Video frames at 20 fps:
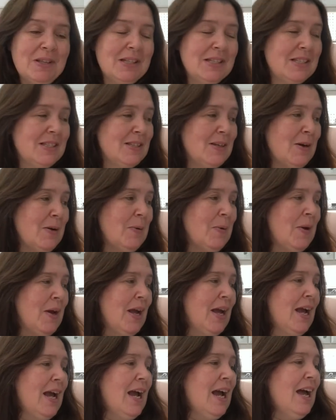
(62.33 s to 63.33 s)
So
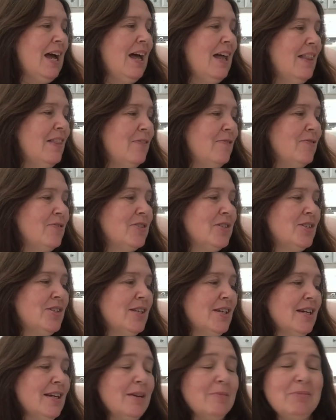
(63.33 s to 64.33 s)
uh, the first
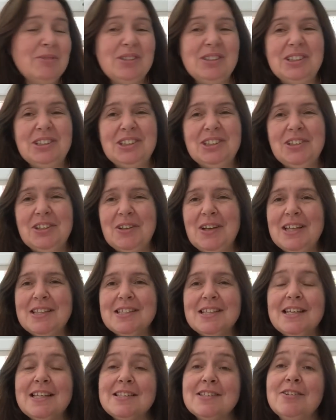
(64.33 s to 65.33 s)
thing I'm going to show you,
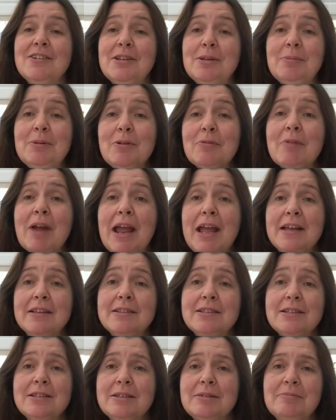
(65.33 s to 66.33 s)
it's, it's going to be
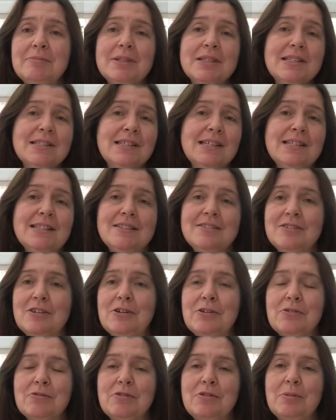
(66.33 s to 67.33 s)
random because I didn't
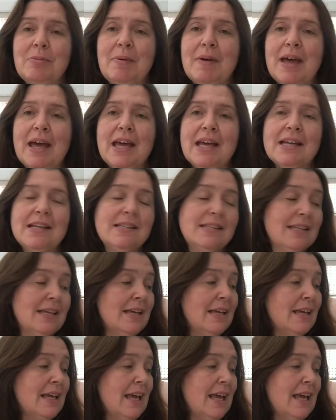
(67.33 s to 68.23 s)
go through the bags